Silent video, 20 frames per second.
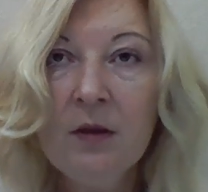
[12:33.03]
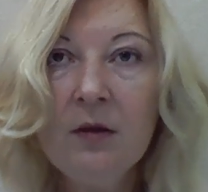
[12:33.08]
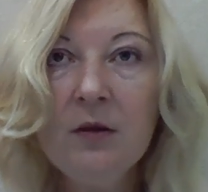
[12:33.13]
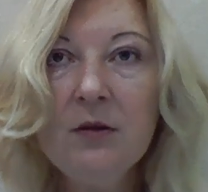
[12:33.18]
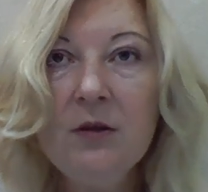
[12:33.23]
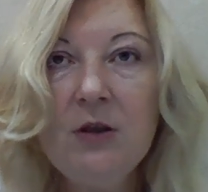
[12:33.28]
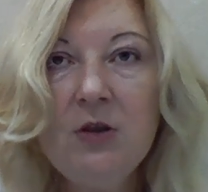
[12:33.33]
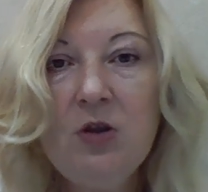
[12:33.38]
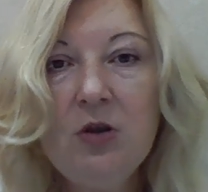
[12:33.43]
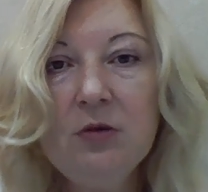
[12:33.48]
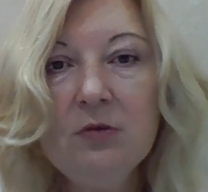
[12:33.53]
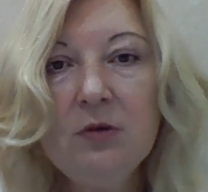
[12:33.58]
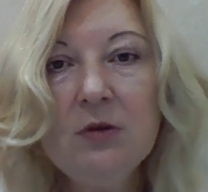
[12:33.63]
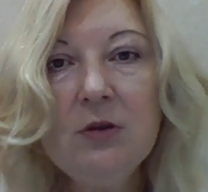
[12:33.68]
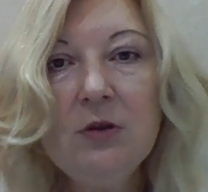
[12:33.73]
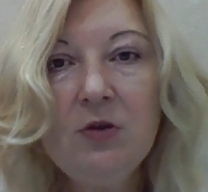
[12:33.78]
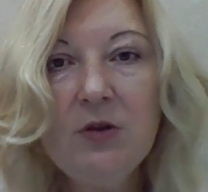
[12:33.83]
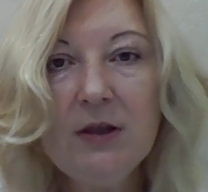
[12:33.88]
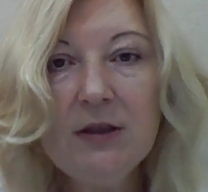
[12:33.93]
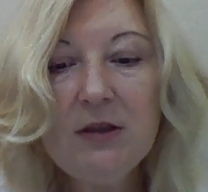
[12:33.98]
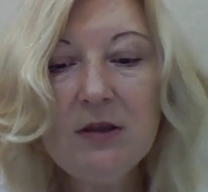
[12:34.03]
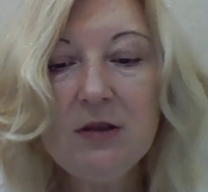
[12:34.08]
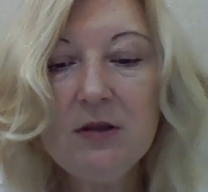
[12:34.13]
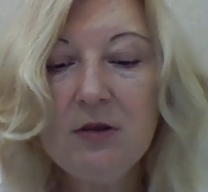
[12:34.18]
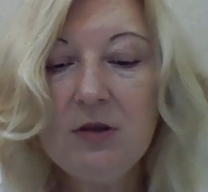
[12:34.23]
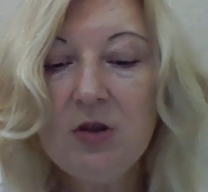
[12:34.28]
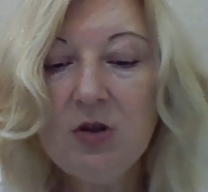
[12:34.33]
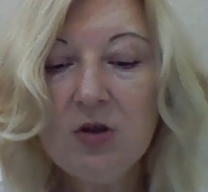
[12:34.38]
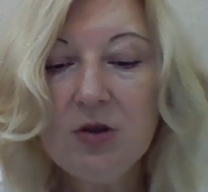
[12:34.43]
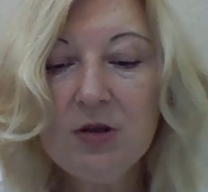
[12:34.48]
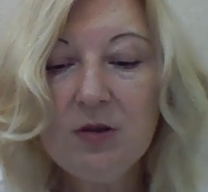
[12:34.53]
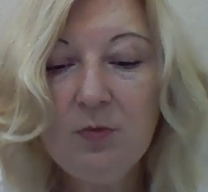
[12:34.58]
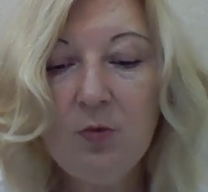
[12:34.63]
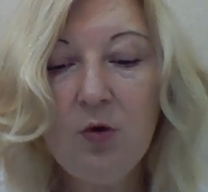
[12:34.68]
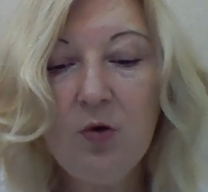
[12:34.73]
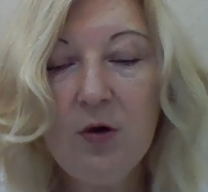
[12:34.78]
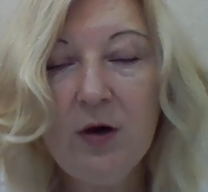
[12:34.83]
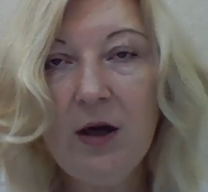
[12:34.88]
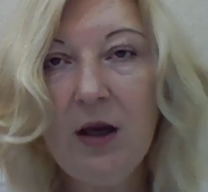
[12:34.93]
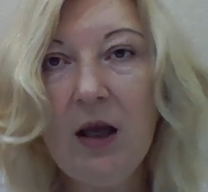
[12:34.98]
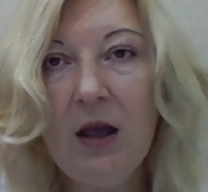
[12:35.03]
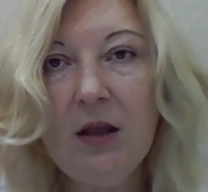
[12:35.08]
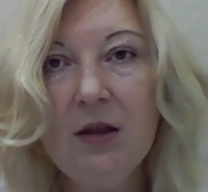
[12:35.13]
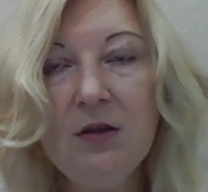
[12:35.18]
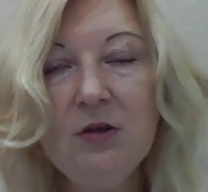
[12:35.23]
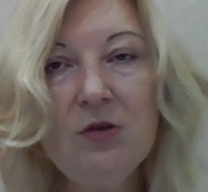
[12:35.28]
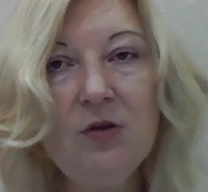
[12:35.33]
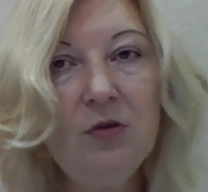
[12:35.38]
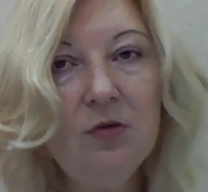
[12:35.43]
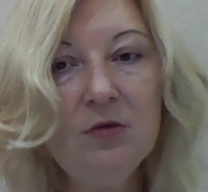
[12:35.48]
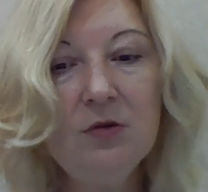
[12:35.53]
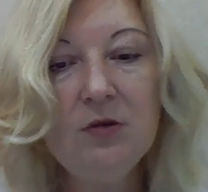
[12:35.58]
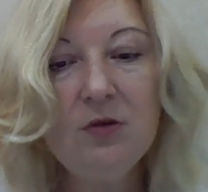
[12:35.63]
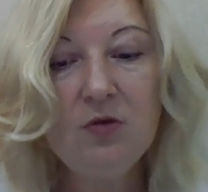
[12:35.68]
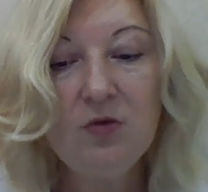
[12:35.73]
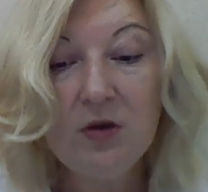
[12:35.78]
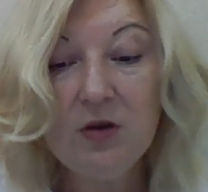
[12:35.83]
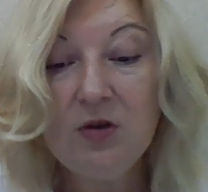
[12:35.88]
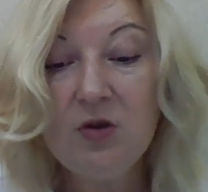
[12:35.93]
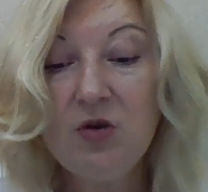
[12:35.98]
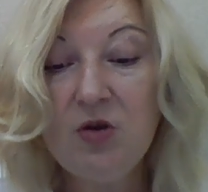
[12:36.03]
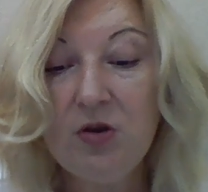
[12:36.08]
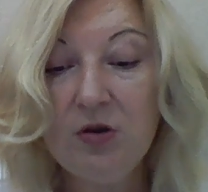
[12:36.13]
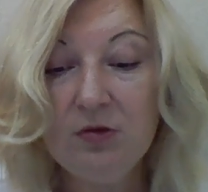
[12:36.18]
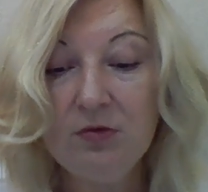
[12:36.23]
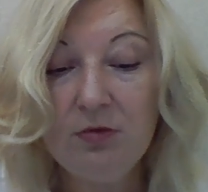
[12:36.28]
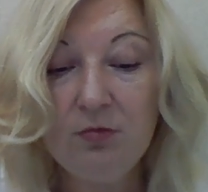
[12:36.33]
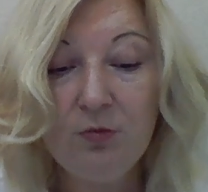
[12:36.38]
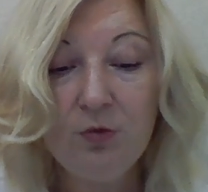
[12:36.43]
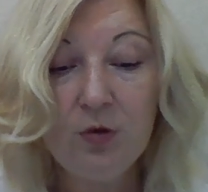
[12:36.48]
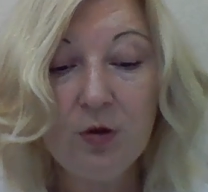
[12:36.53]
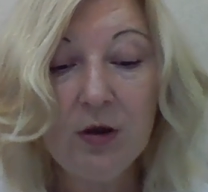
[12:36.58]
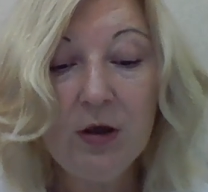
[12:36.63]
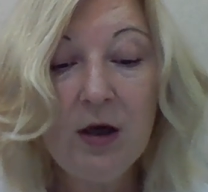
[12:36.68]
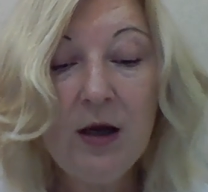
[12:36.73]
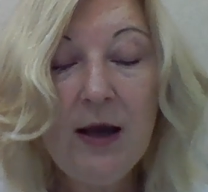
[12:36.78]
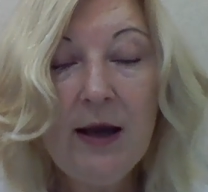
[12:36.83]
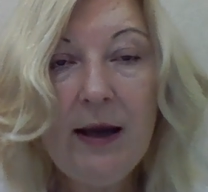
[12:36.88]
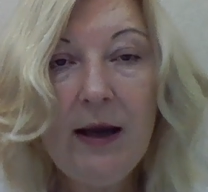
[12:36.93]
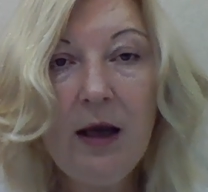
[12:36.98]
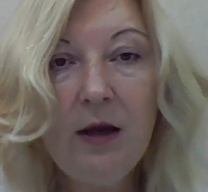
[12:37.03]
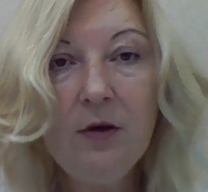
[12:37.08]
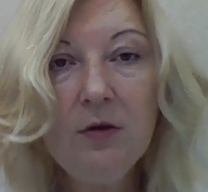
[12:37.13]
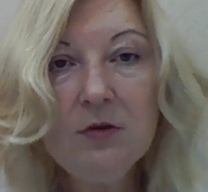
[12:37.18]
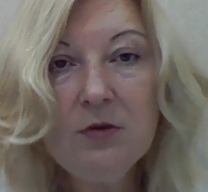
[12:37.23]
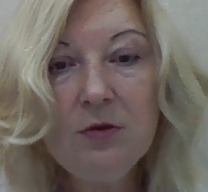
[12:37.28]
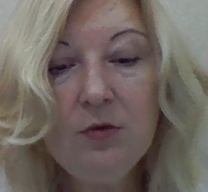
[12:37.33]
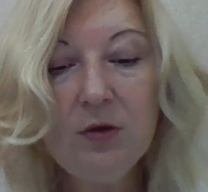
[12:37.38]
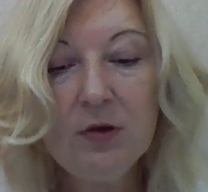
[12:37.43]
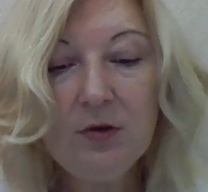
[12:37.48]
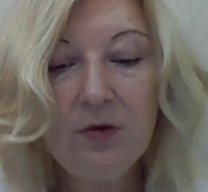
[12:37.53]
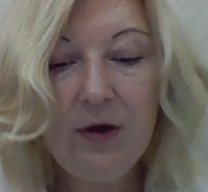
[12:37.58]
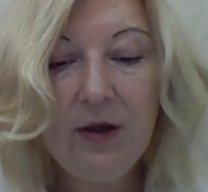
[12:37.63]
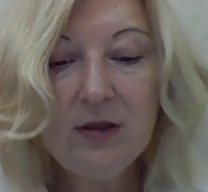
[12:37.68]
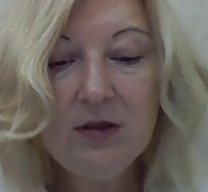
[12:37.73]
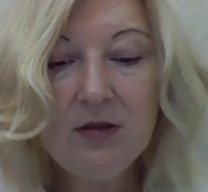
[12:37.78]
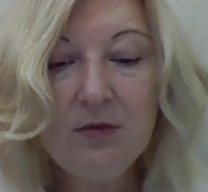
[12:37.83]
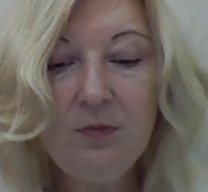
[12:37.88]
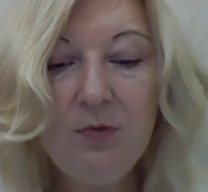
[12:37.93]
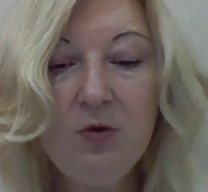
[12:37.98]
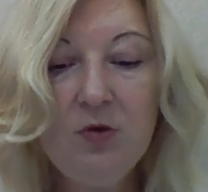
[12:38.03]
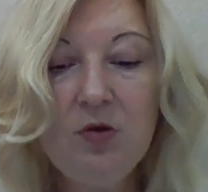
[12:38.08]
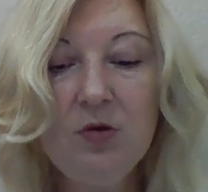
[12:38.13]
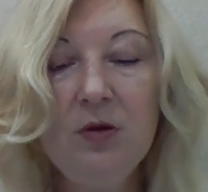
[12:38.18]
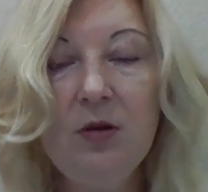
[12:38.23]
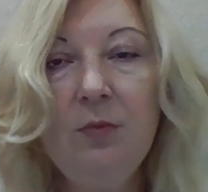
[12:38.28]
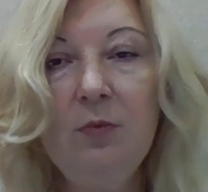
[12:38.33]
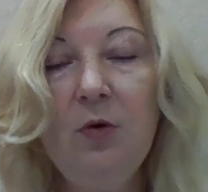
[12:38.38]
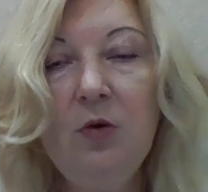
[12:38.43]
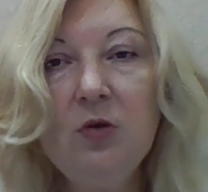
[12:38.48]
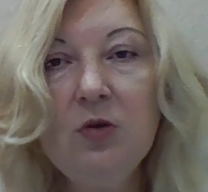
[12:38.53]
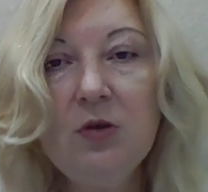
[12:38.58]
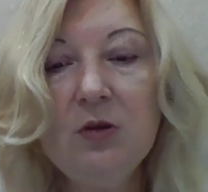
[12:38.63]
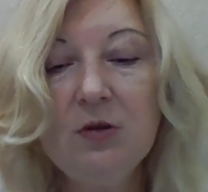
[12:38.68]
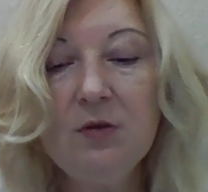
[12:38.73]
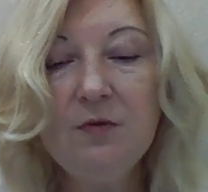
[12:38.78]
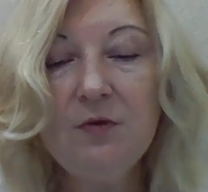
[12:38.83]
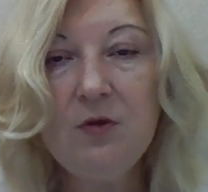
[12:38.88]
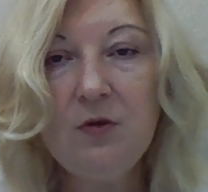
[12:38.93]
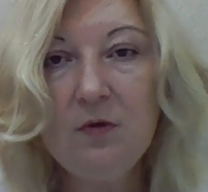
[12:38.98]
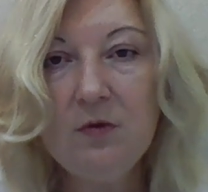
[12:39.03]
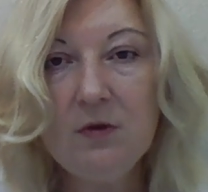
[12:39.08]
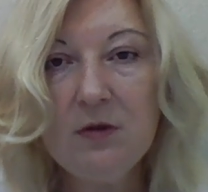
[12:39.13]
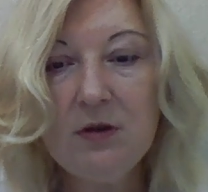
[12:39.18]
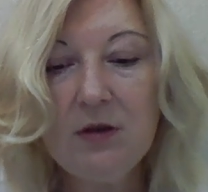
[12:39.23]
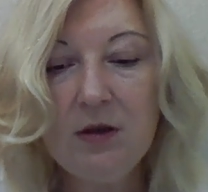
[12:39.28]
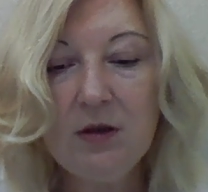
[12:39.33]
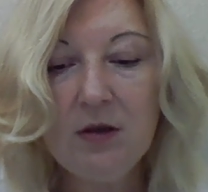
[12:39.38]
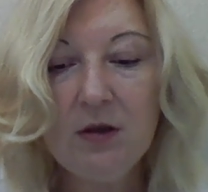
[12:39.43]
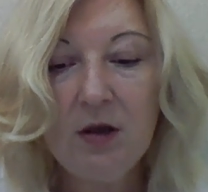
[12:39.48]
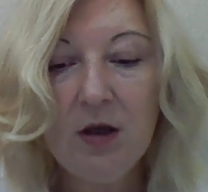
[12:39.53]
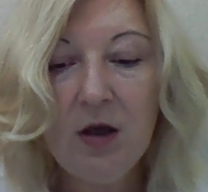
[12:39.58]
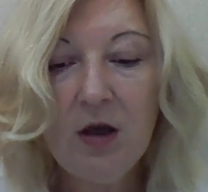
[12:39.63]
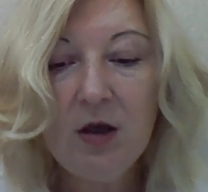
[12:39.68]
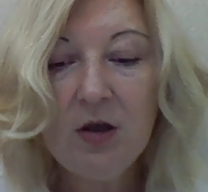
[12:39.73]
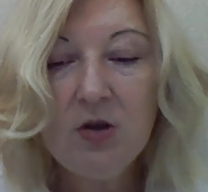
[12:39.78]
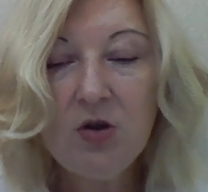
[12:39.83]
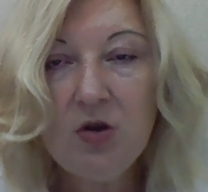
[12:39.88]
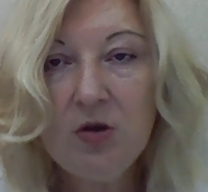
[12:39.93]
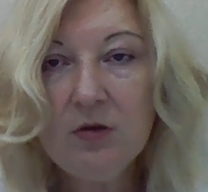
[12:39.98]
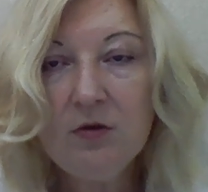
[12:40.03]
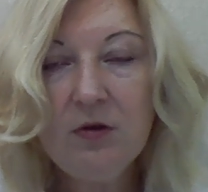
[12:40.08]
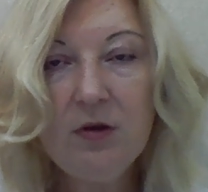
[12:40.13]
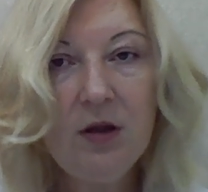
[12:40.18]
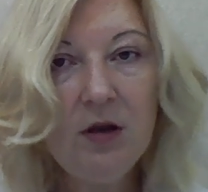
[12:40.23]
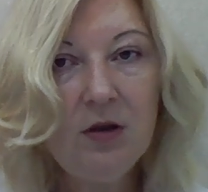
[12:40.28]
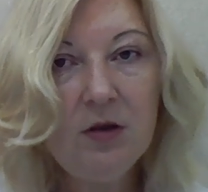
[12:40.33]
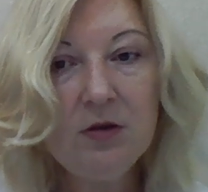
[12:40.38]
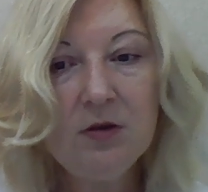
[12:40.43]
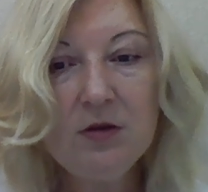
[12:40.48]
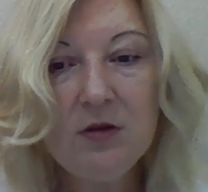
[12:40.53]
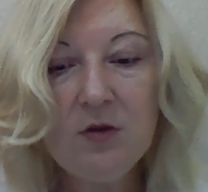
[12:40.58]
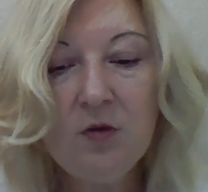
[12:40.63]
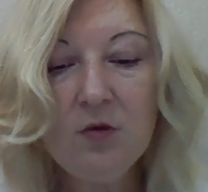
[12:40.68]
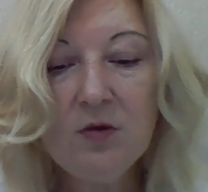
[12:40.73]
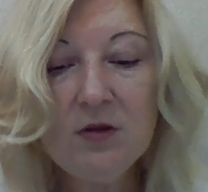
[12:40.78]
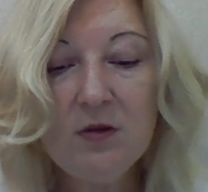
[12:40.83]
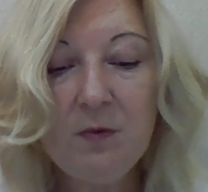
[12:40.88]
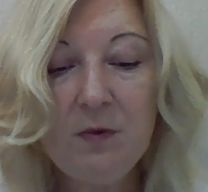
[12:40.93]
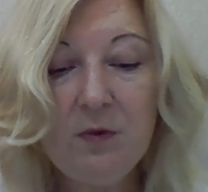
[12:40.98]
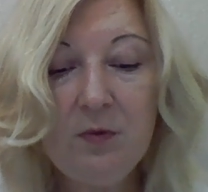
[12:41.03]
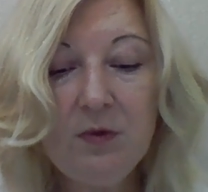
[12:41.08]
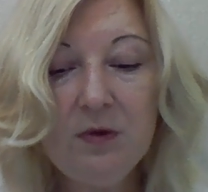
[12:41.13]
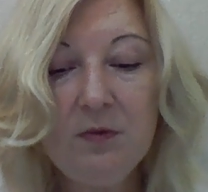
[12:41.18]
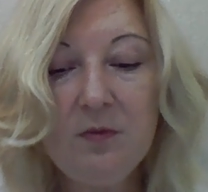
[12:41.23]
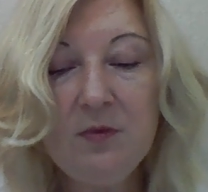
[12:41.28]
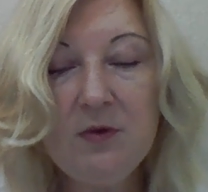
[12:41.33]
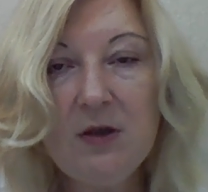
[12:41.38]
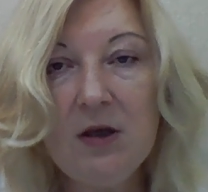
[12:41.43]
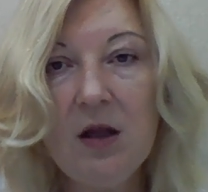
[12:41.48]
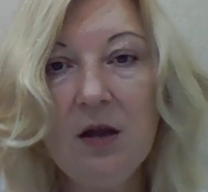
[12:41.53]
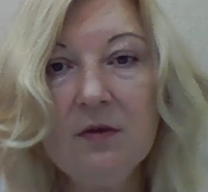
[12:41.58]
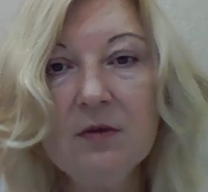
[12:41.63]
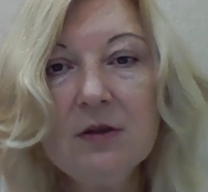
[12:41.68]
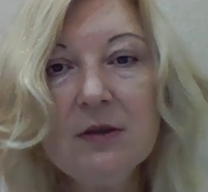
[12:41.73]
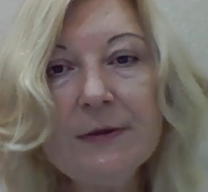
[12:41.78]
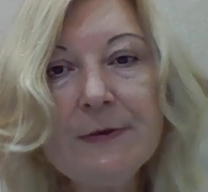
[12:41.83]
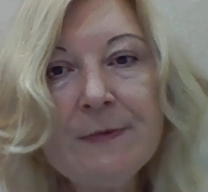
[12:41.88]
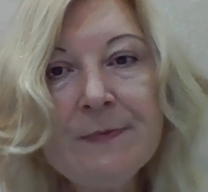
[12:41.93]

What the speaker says: The children trust teachers more and the students trust children more. And also it creates mutual emotions of students and children and students between themselves.